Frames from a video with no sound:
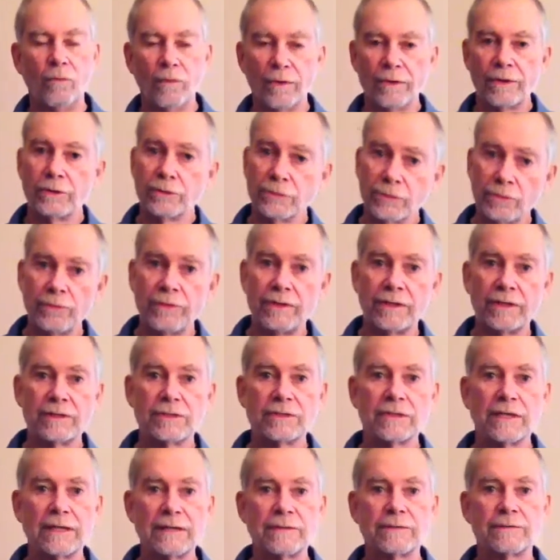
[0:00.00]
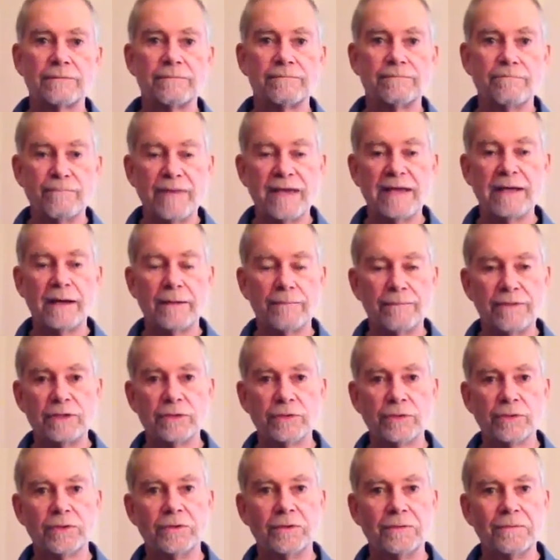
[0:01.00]
Well, the truth is that may not be
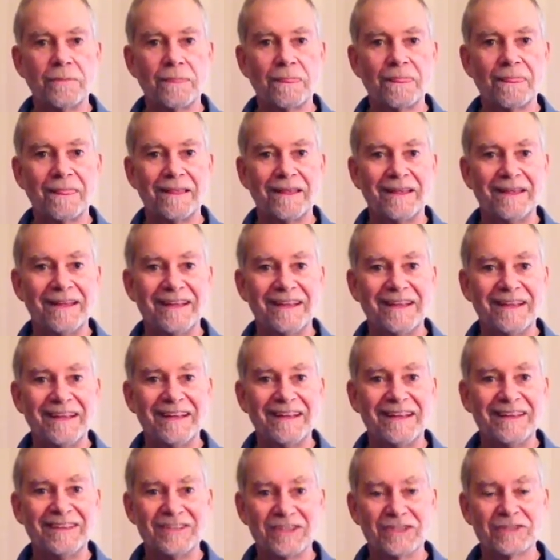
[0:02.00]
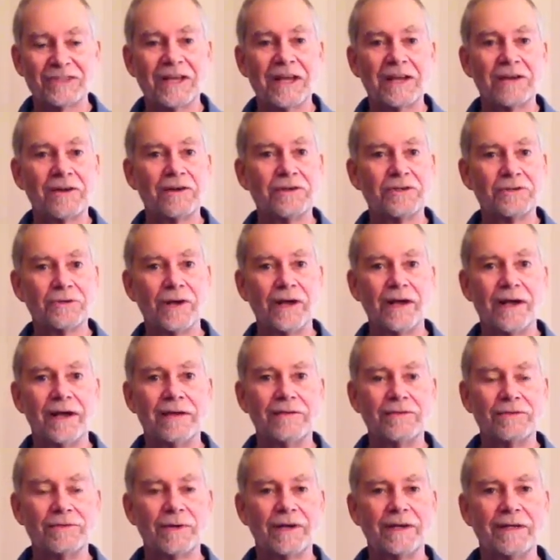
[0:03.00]
true. Just like our
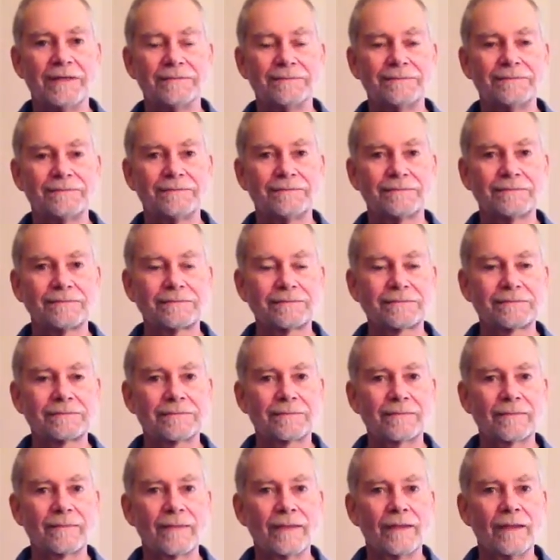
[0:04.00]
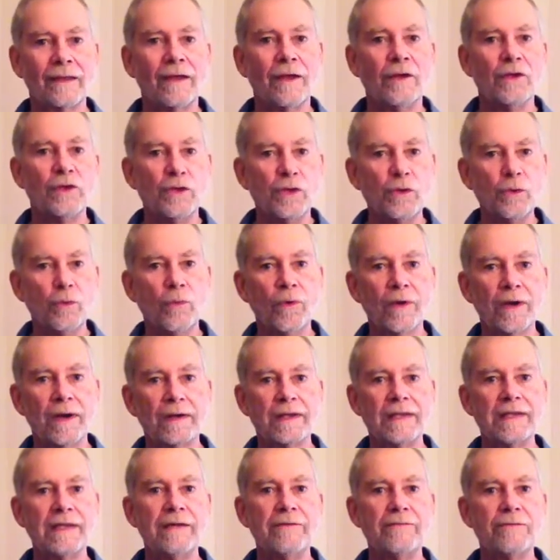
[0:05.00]
drives, right? You
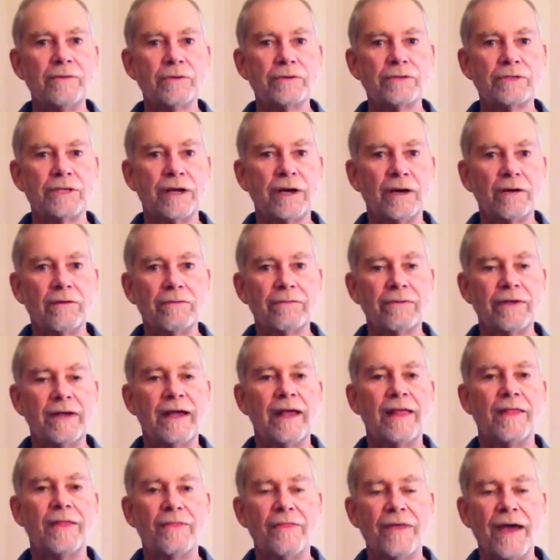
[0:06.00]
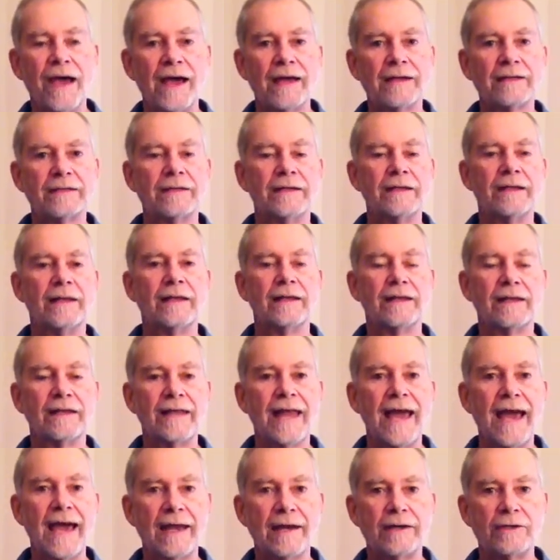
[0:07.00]
want to give yourself that
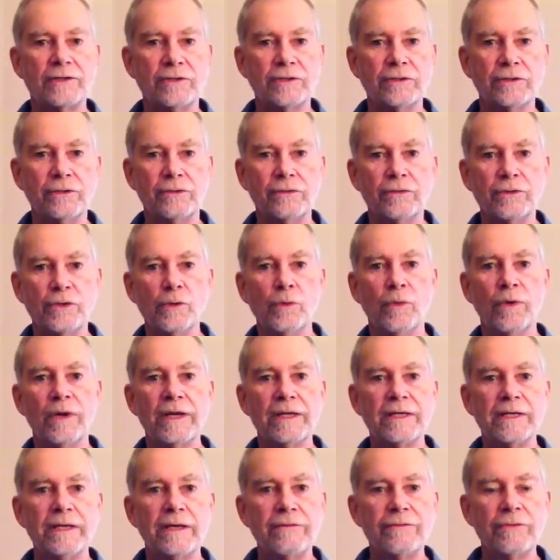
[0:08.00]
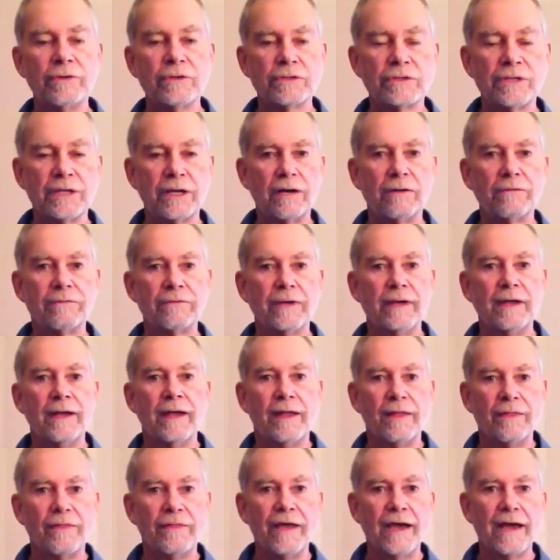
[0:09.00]
latitude. You want to give yourself
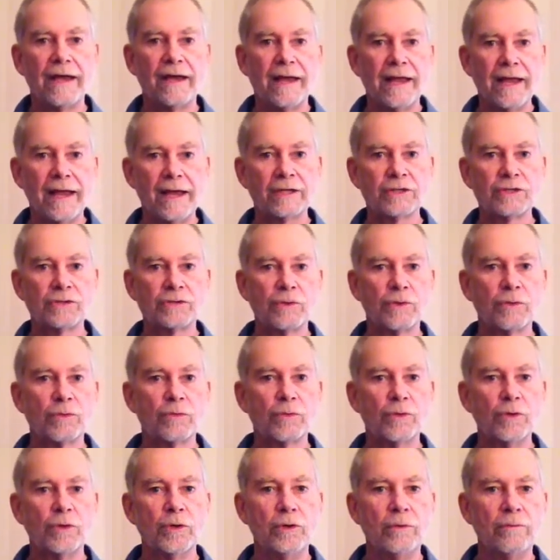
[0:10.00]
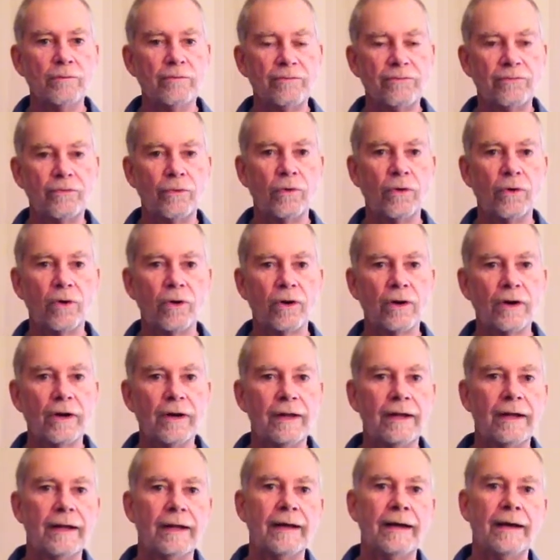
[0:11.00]
that extra room for
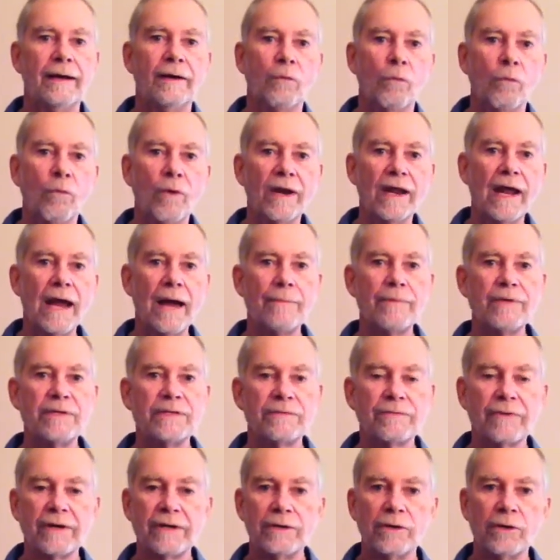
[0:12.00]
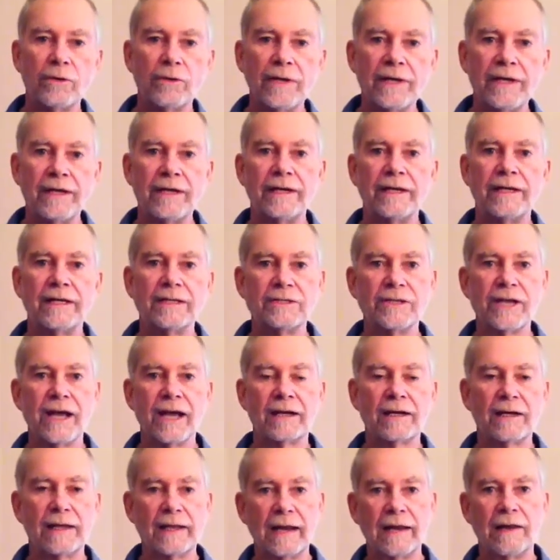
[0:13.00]
what happens if I don't hit it
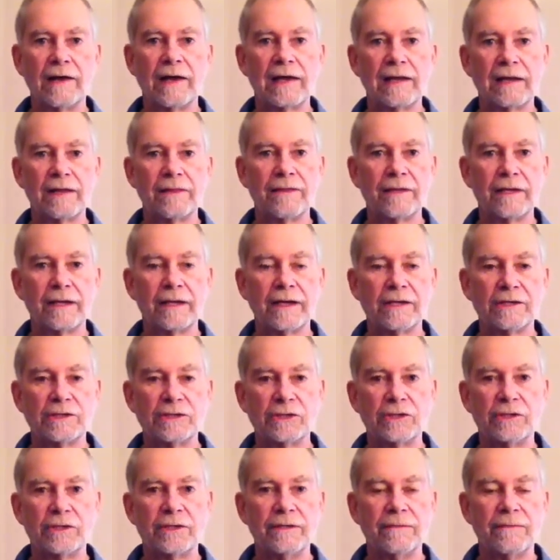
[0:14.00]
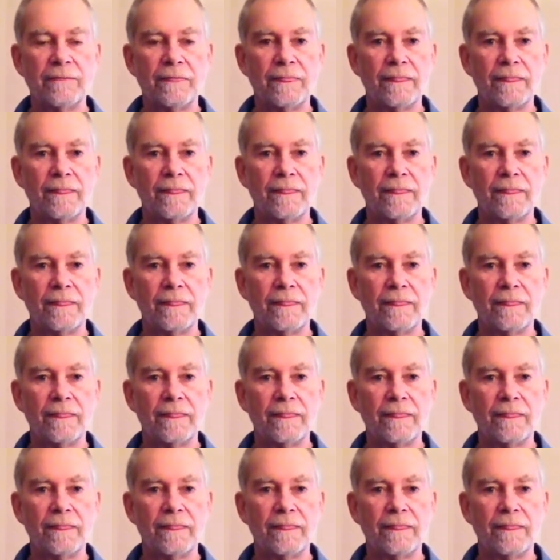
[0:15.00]
exactly like I think I should.